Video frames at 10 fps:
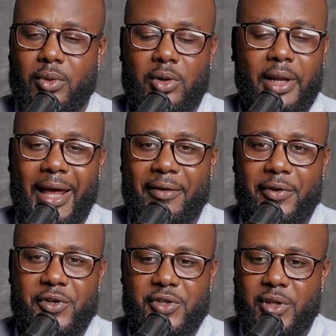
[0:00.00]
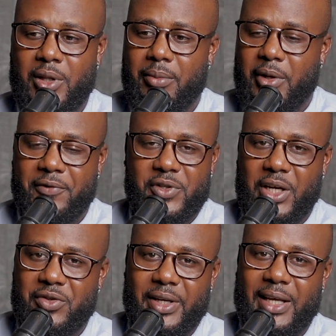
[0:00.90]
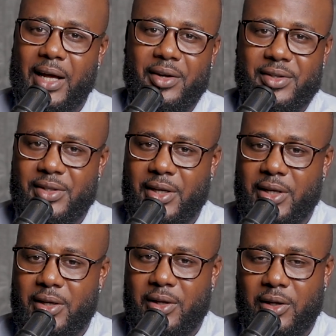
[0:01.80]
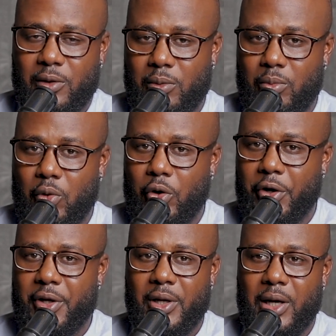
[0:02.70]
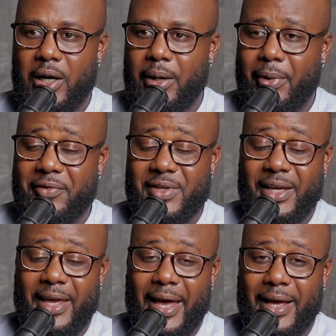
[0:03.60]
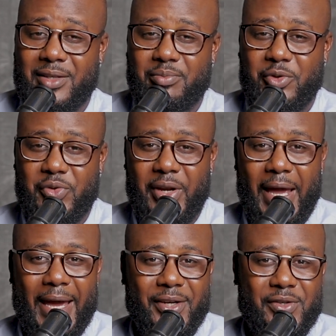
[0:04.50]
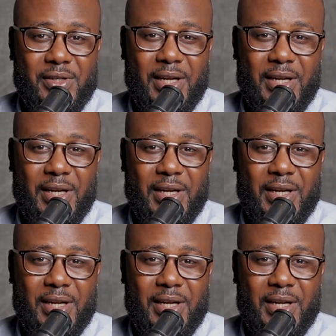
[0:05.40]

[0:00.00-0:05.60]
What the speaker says: on average. If you start to get out of the city a little more, I've seen gas between $8 to